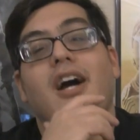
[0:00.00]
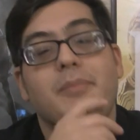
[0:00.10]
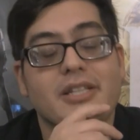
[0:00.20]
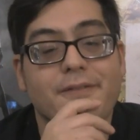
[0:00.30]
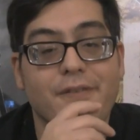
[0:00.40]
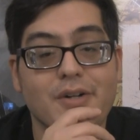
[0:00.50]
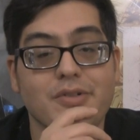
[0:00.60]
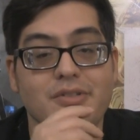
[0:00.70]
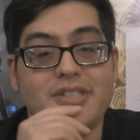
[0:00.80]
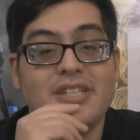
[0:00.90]
about the
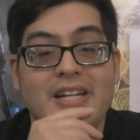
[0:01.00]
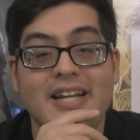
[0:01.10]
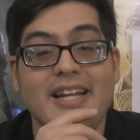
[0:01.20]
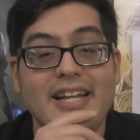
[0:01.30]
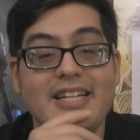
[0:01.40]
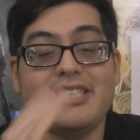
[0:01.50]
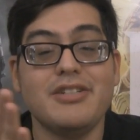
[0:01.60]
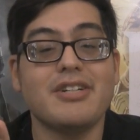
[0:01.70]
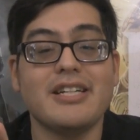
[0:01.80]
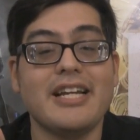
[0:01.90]
phones is
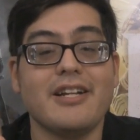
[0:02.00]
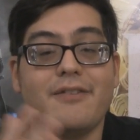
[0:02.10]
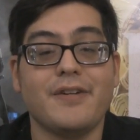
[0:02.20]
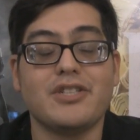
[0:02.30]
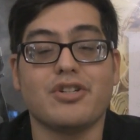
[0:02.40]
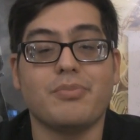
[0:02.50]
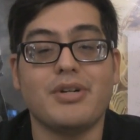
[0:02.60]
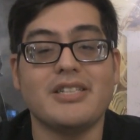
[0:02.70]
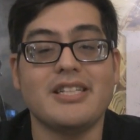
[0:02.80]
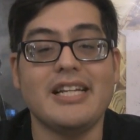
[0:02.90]
you can get physical
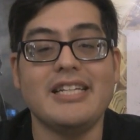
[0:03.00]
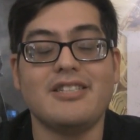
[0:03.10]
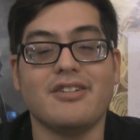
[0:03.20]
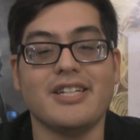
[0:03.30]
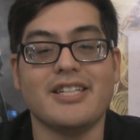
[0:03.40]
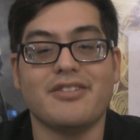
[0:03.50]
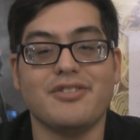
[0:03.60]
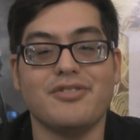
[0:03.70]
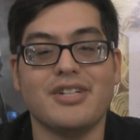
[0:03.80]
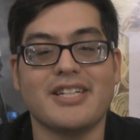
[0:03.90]
prints easily
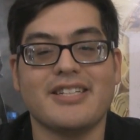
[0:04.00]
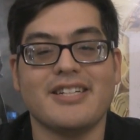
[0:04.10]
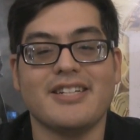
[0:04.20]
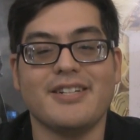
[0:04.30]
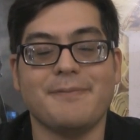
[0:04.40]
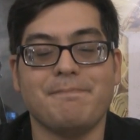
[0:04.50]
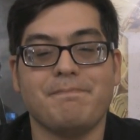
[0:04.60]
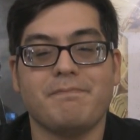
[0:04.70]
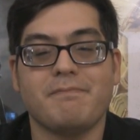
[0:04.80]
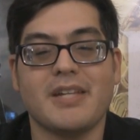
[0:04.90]
through, like, I
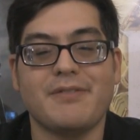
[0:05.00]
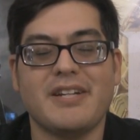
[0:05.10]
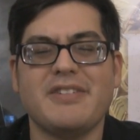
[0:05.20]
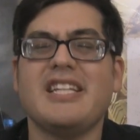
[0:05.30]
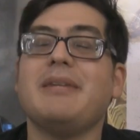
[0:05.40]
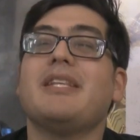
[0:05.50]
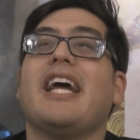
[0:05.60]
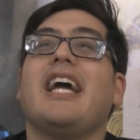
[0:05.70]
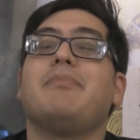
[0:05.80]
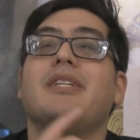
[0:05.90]
forget what the name of
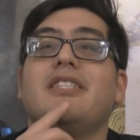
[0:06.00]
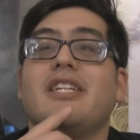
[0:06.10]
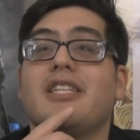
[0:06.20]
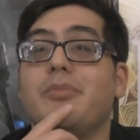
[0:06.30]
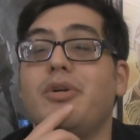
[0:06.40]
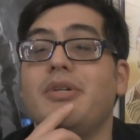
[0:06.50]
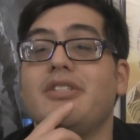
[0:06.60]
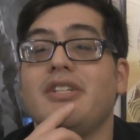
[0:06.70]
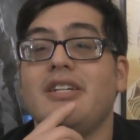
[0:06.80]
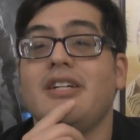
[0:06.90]
the app is at the
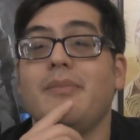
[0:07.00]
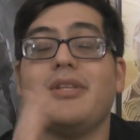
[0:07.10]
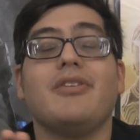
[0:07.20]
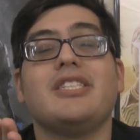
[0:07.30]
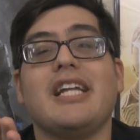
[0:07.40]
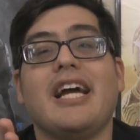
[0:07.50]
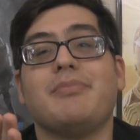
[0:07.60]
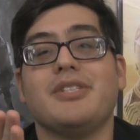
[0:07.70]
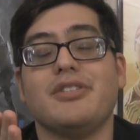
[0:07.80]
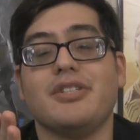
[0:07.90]
moment, but there is an
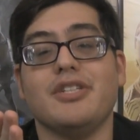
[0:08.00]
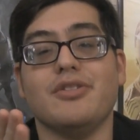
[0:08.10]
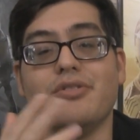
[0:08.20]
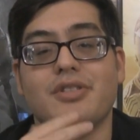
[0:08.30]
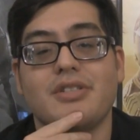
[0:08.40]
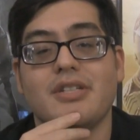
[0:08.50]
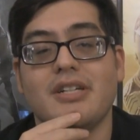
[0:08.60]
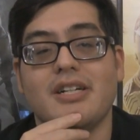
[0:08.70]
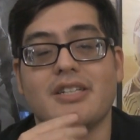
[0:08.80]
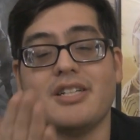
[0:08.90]
app that you can use,
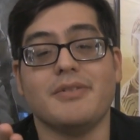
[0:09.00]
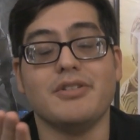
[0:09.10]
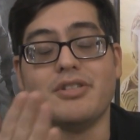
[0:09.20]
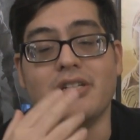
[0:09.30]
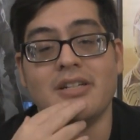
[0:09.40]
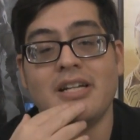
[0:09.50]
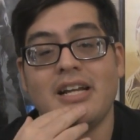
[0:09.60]
because I've used it.